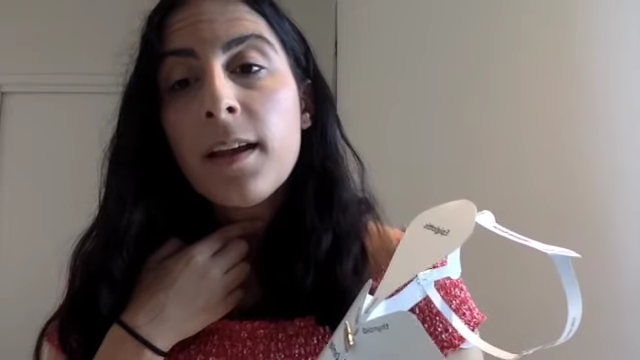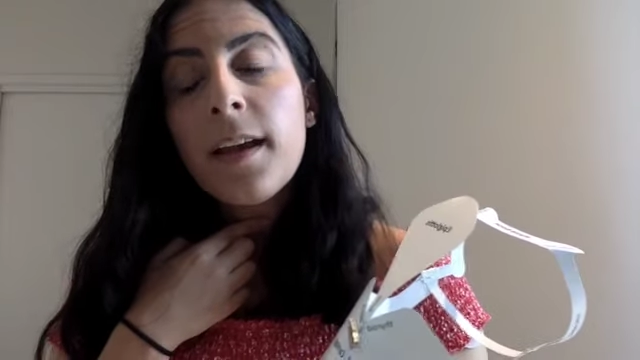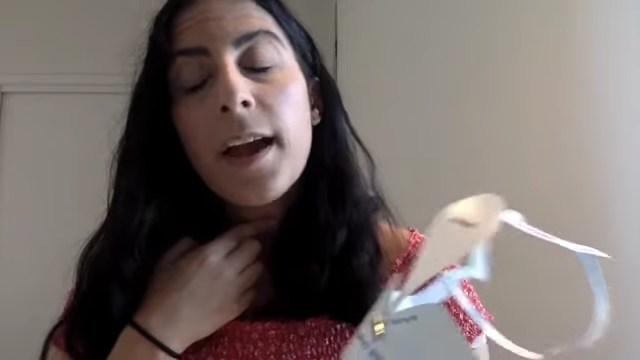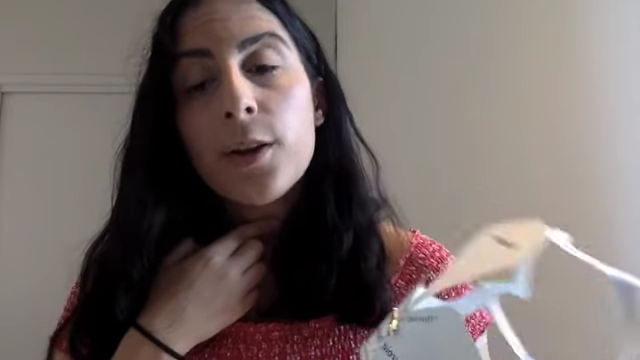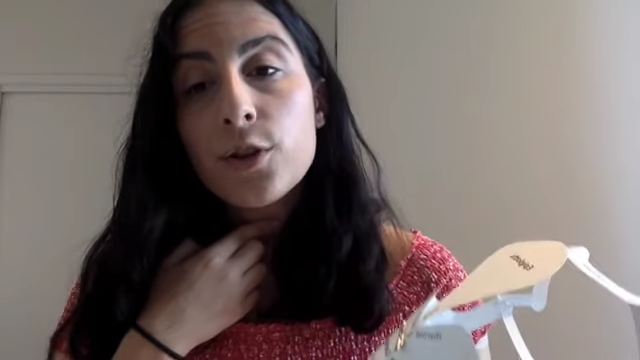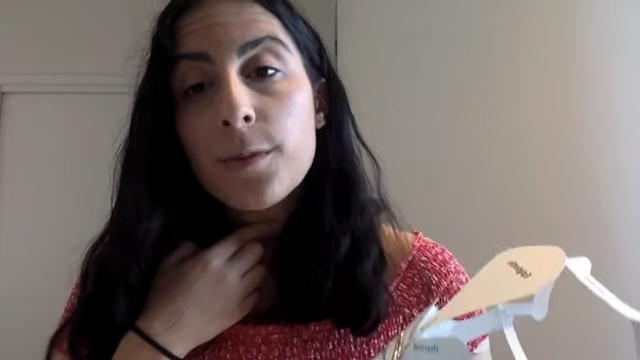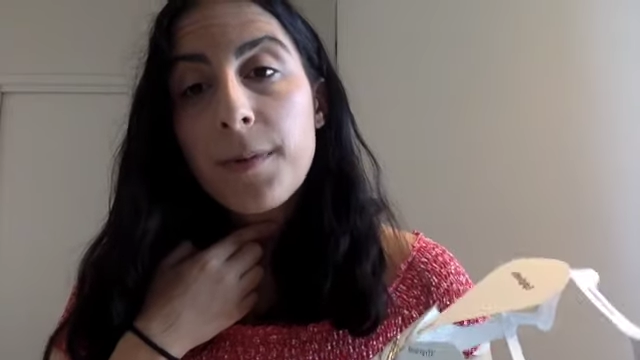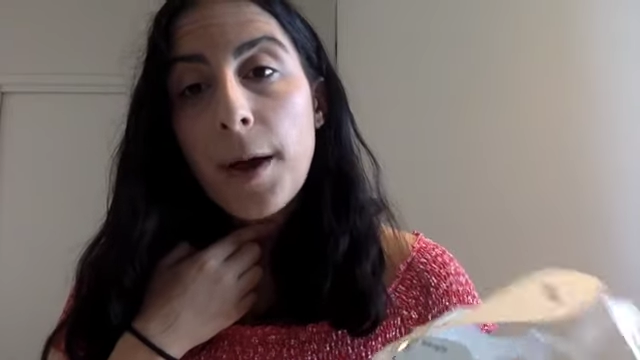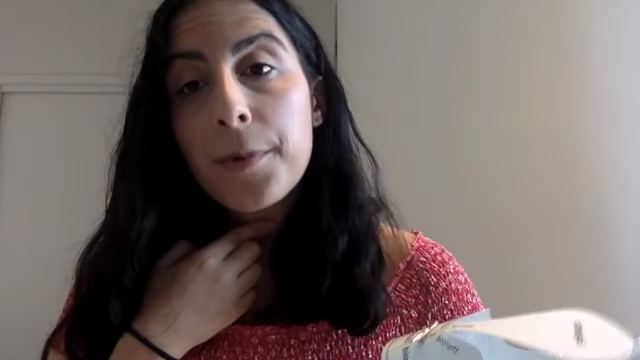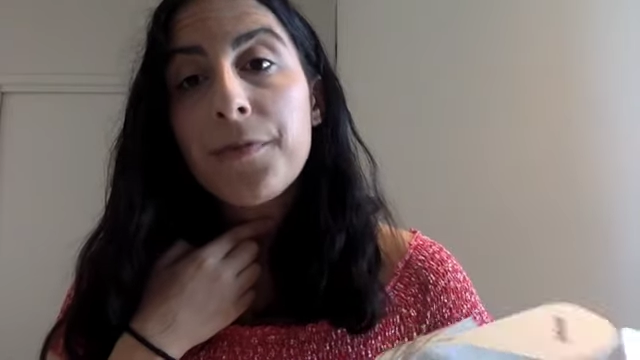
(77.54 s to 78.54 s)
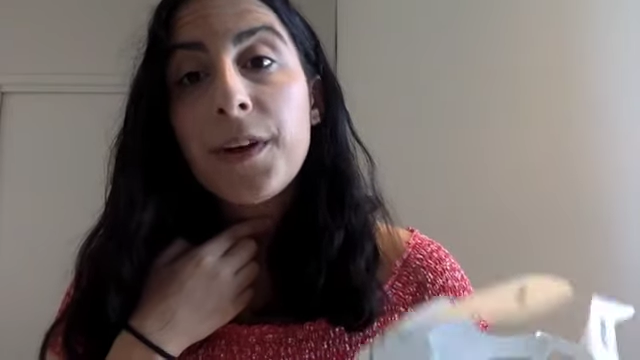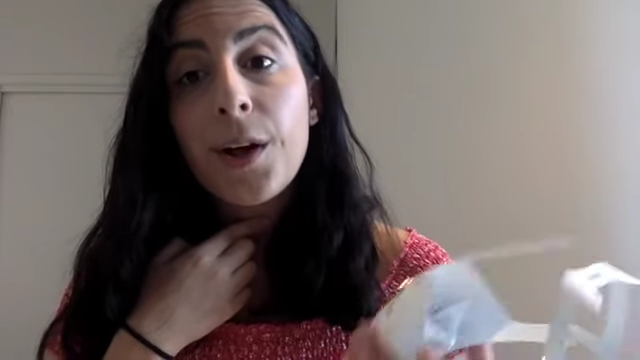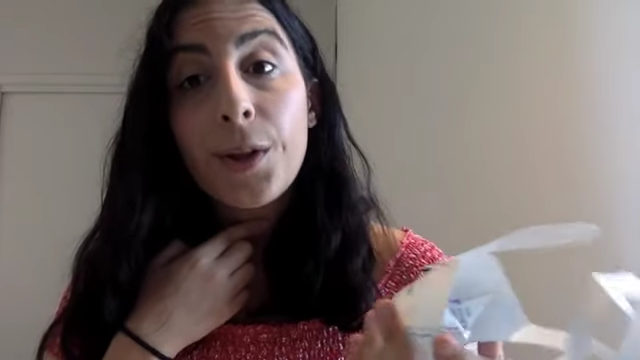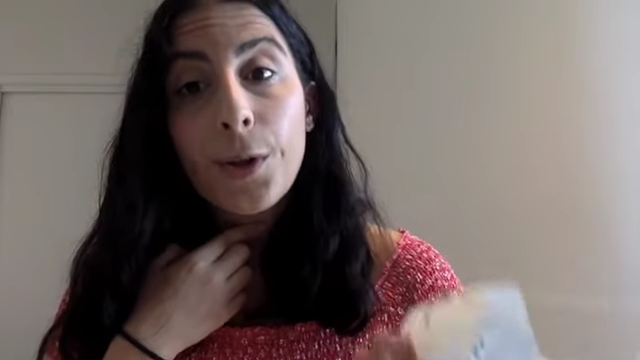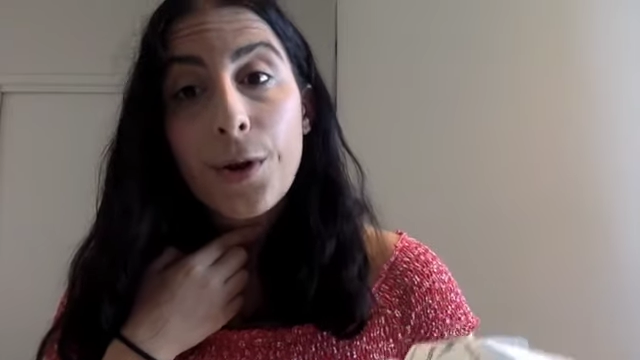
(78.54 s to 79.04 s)
and you should be able to feel
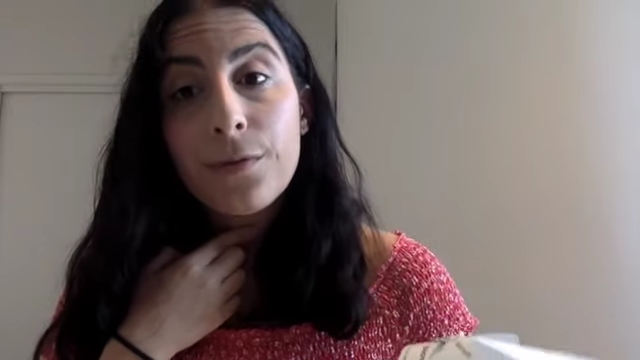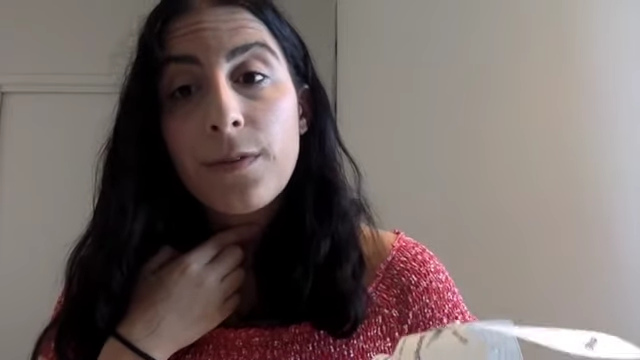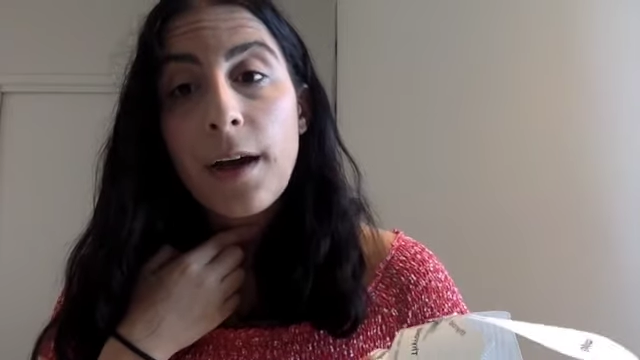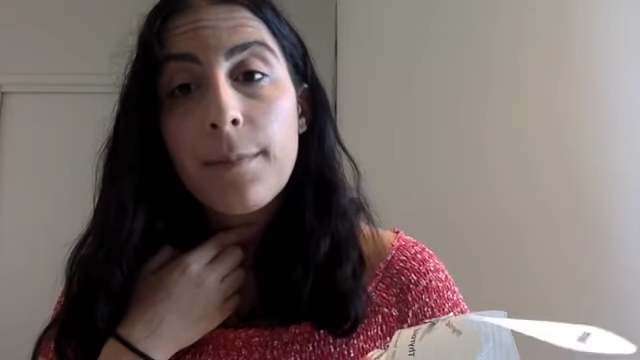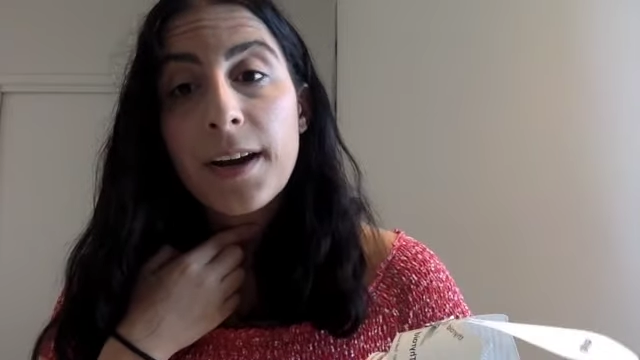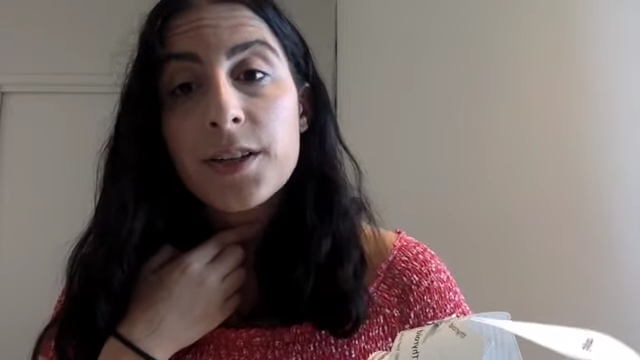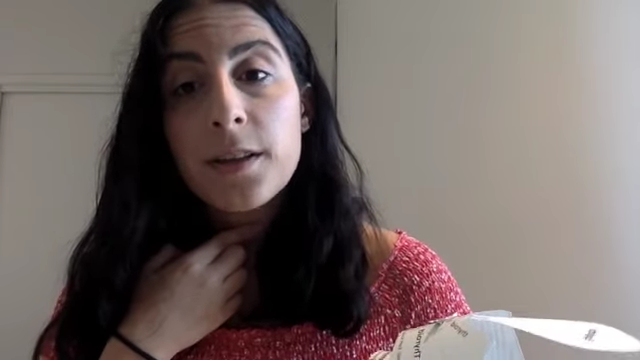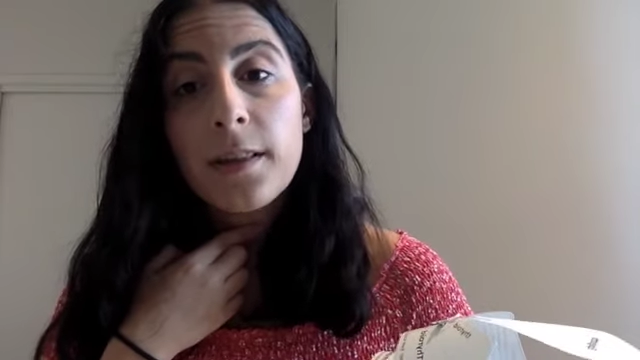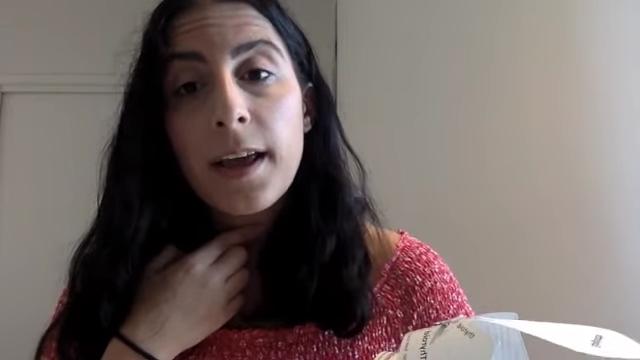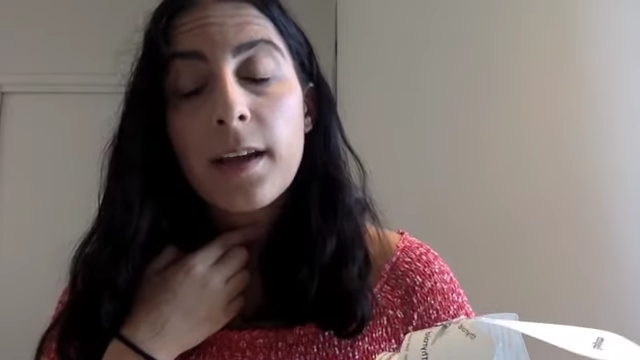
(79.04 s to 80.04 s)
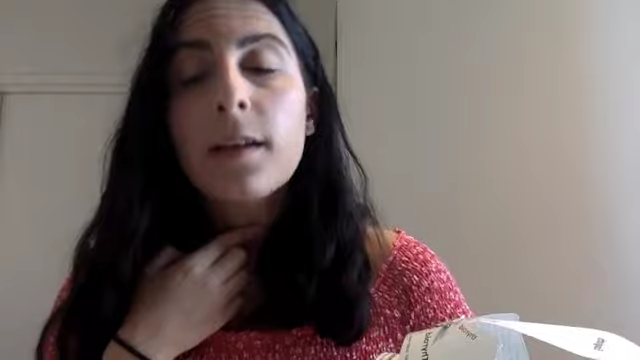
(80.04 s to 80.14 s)
a lot of vibration there.